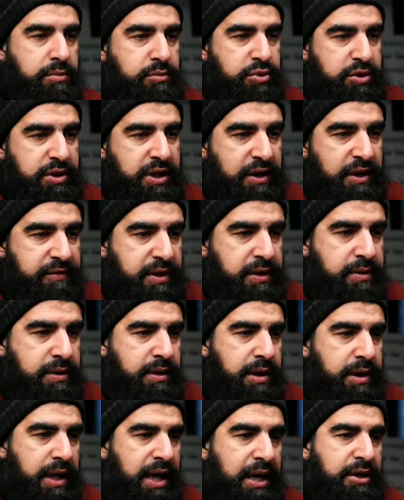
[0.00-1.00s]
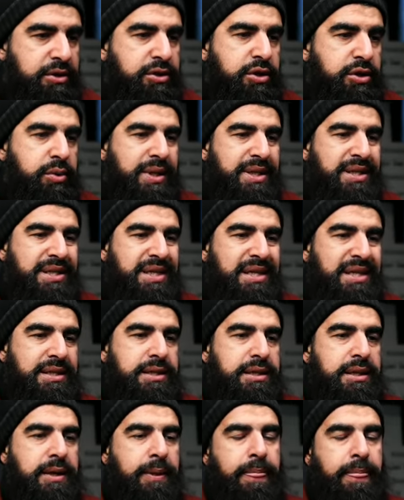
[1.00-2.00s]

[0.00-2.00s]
put the effort in how to quit sins?